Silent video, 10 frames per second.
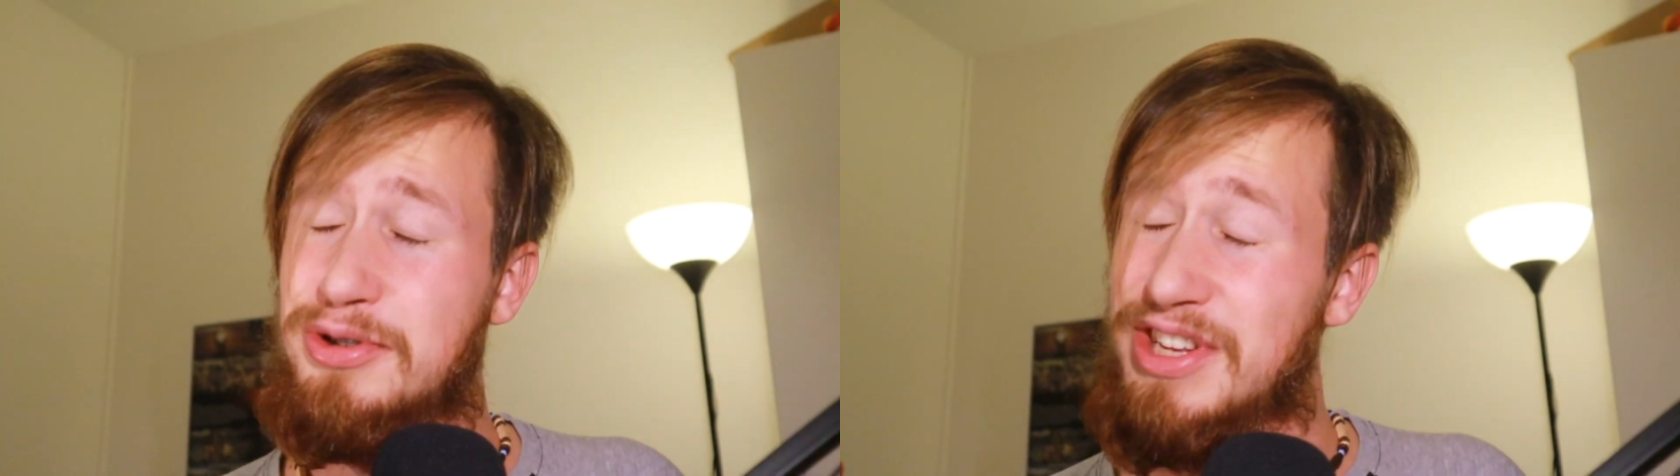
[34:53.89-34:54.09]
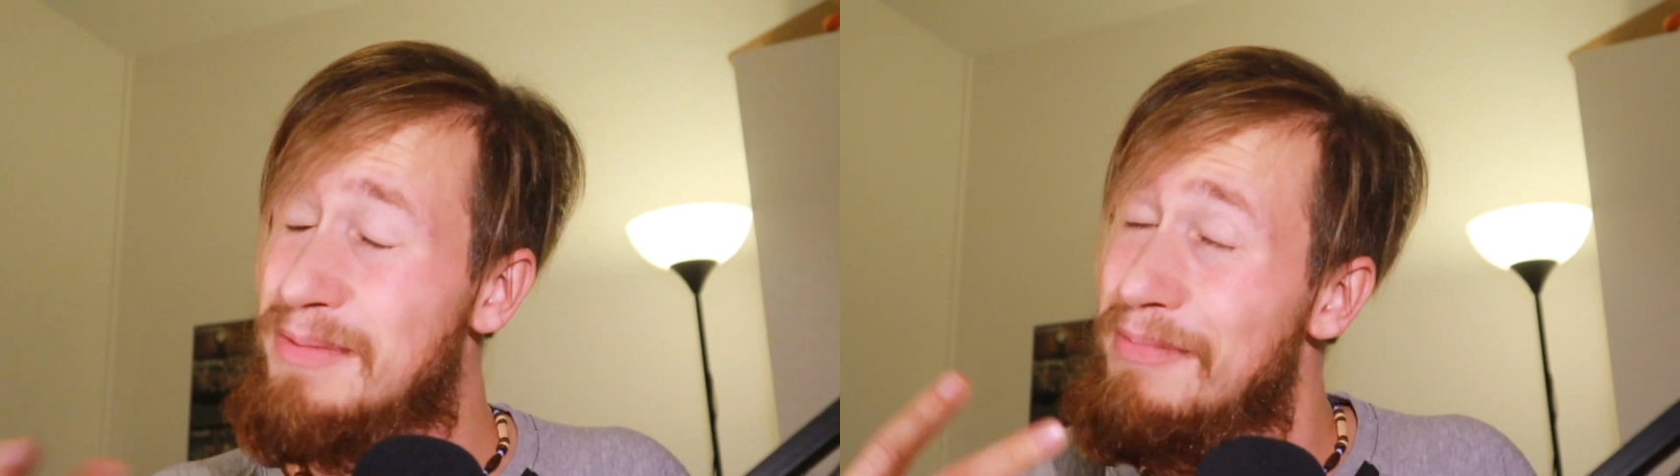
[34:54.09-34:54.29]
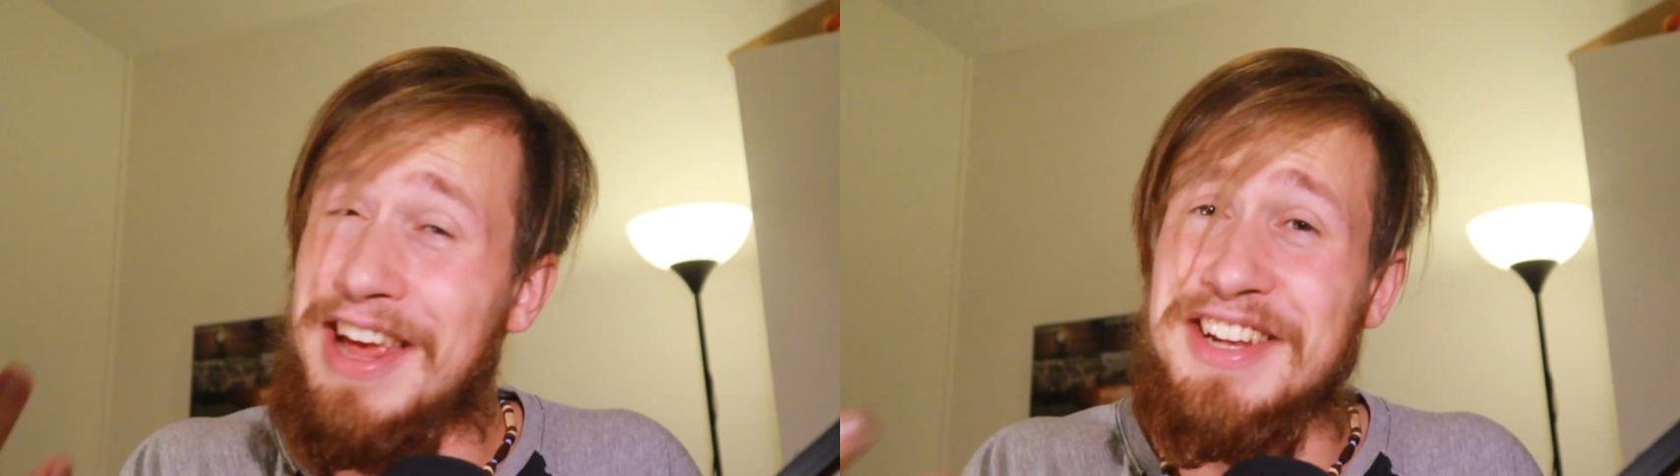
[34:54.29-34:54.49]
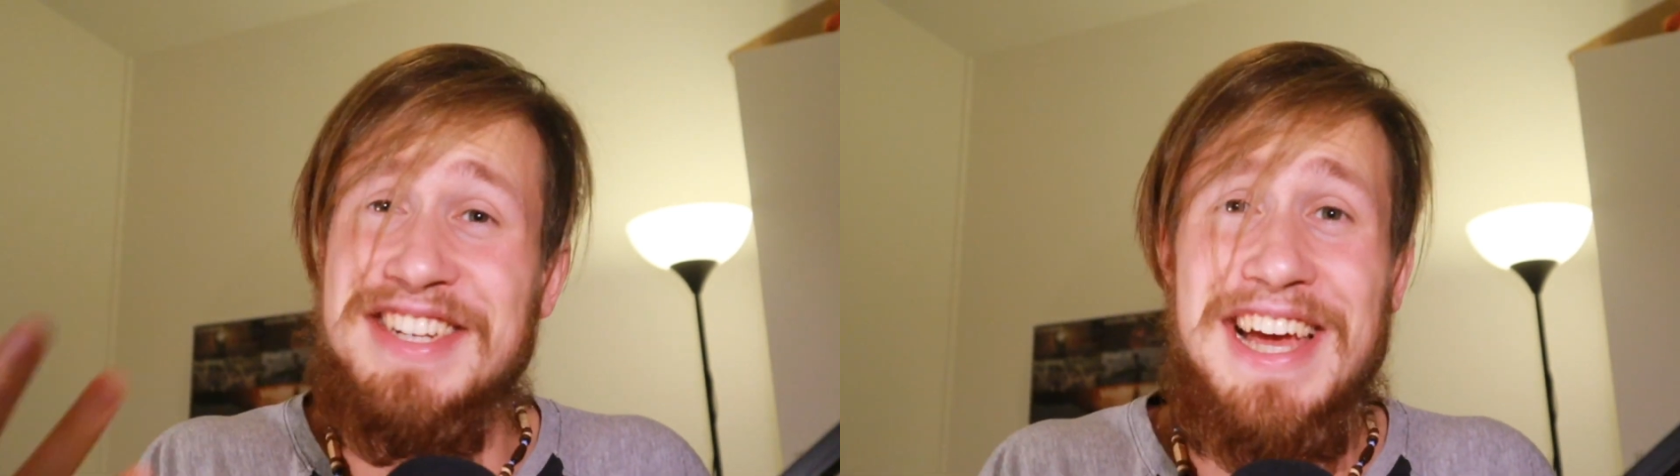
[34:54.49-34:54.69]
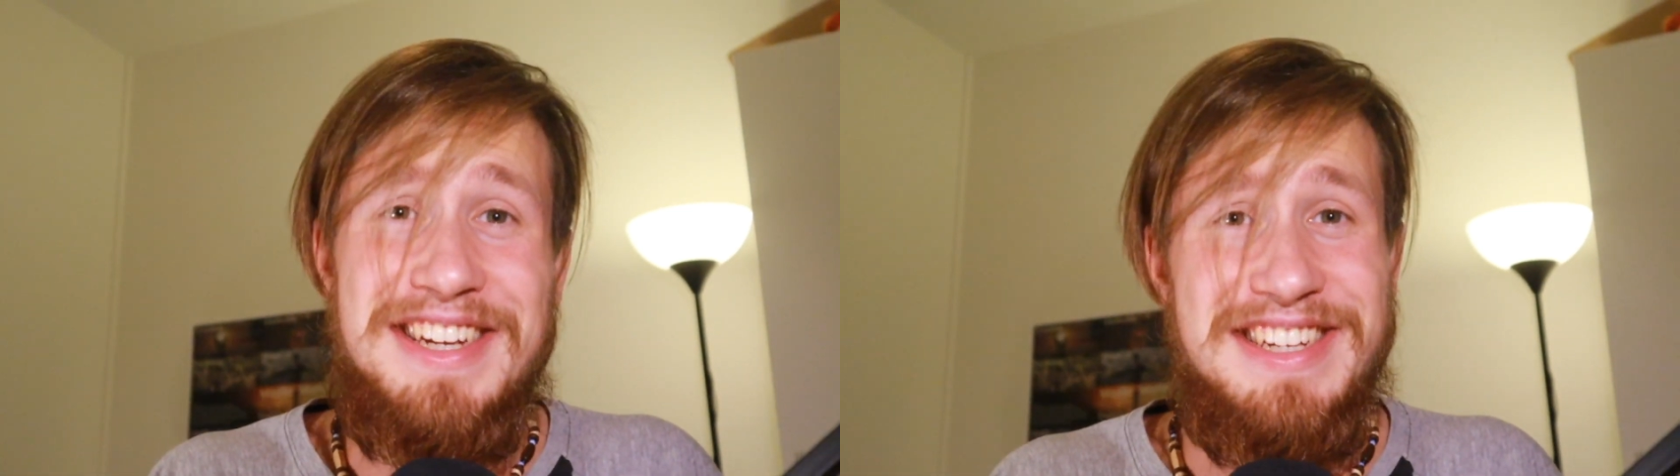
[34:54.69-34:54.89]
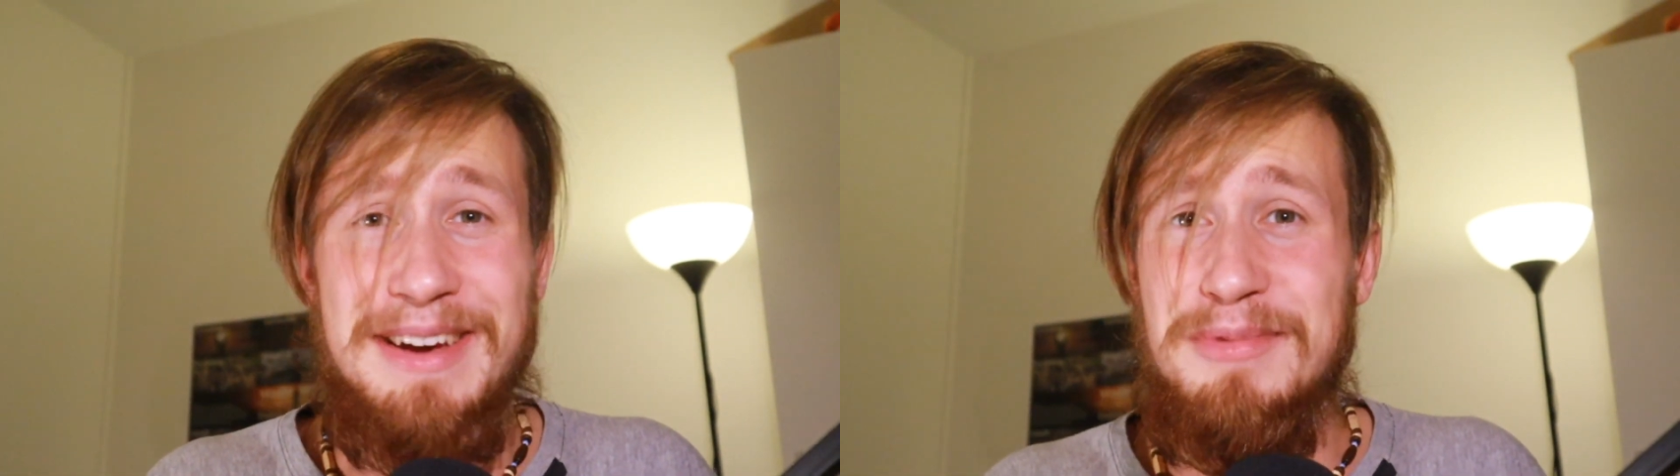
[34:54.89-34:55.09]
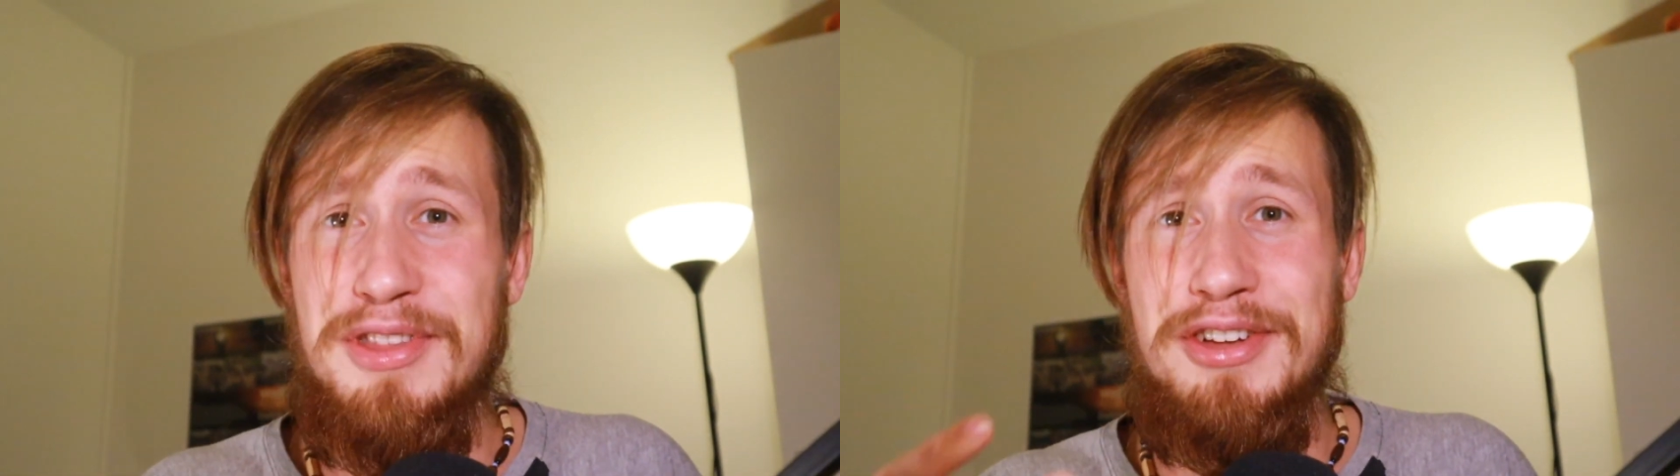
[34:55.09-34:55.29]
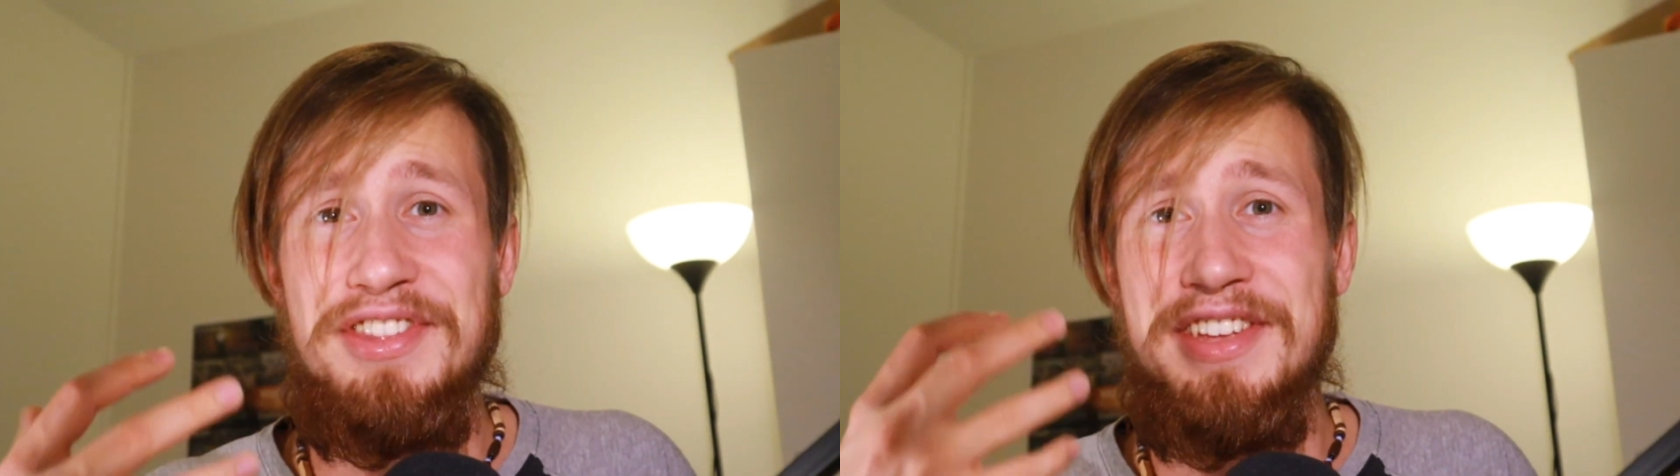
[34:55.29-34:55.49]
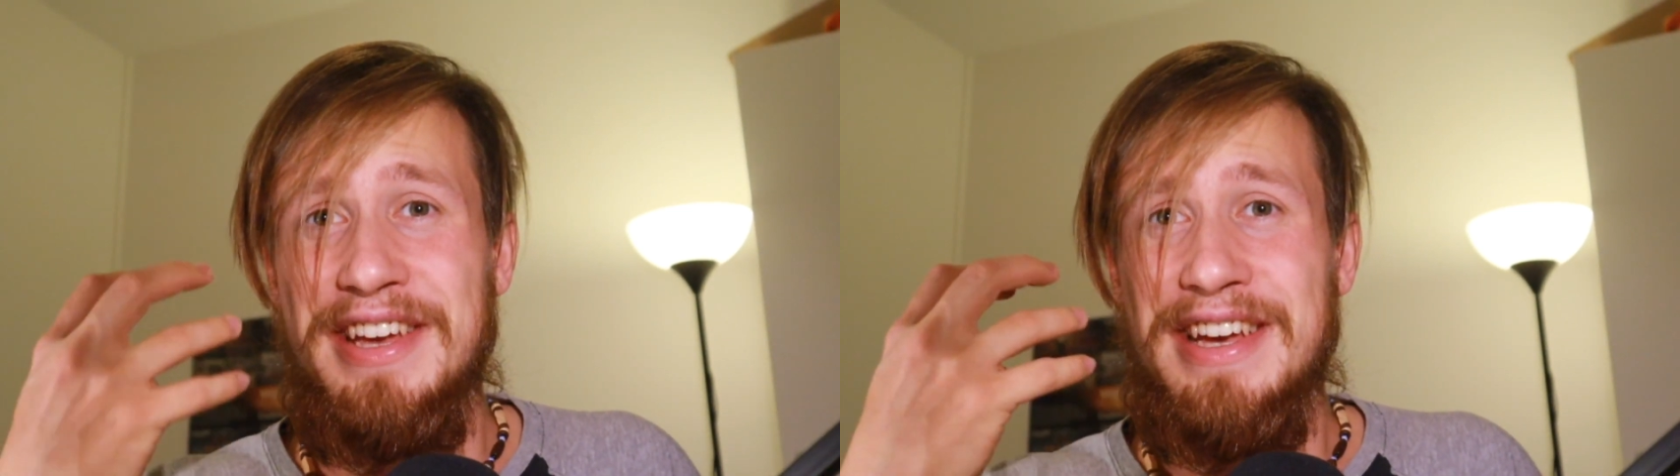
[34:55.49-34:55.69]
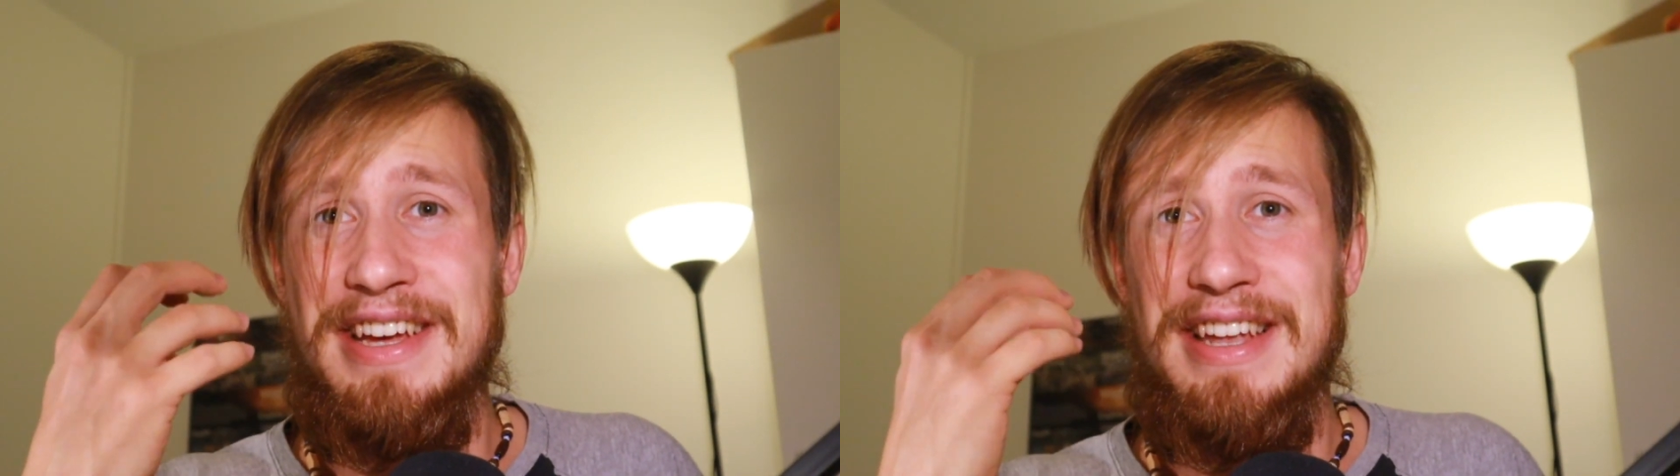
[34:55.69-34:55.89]
It makes sense. I'm not
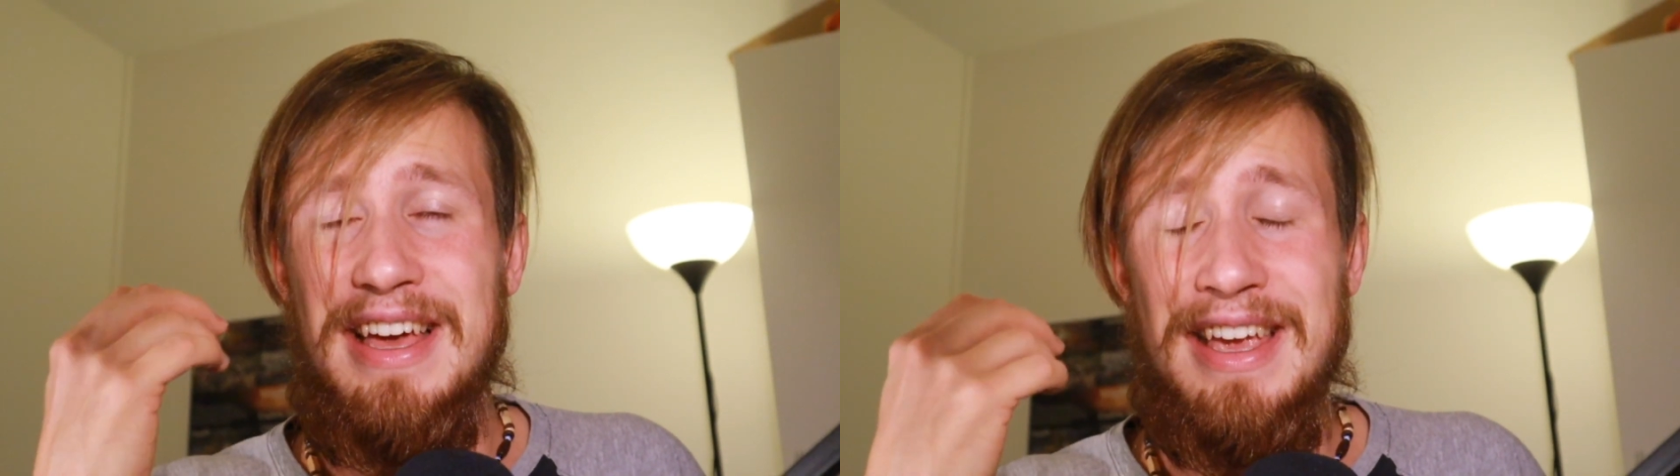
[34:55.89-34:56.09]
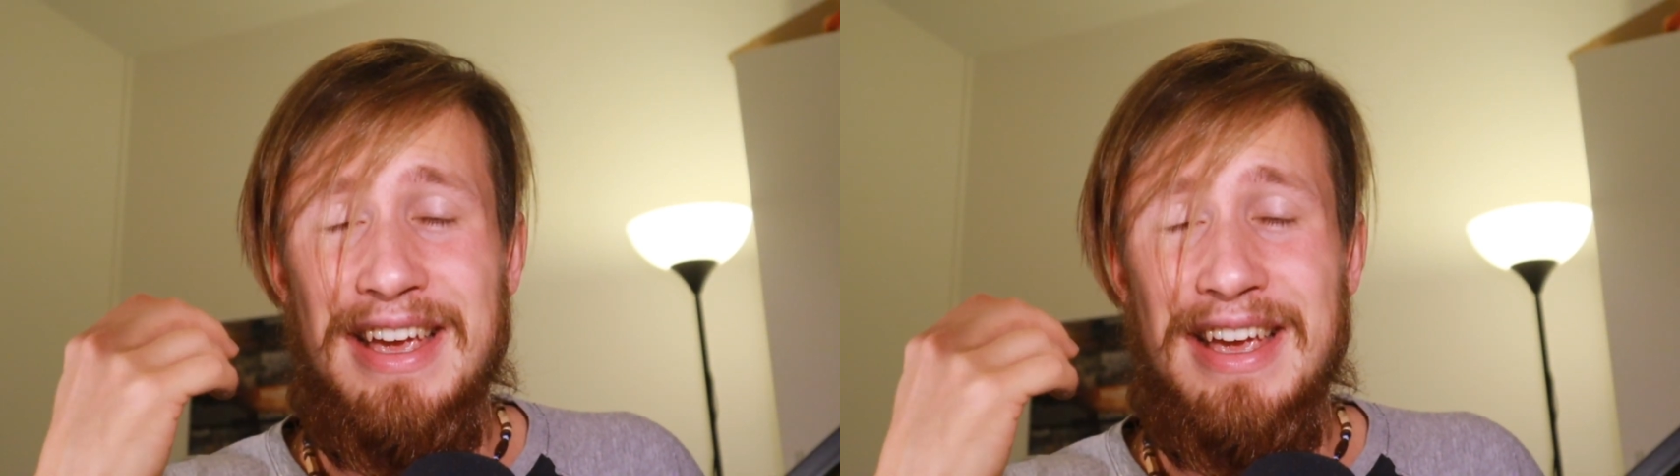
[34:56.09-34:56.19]
like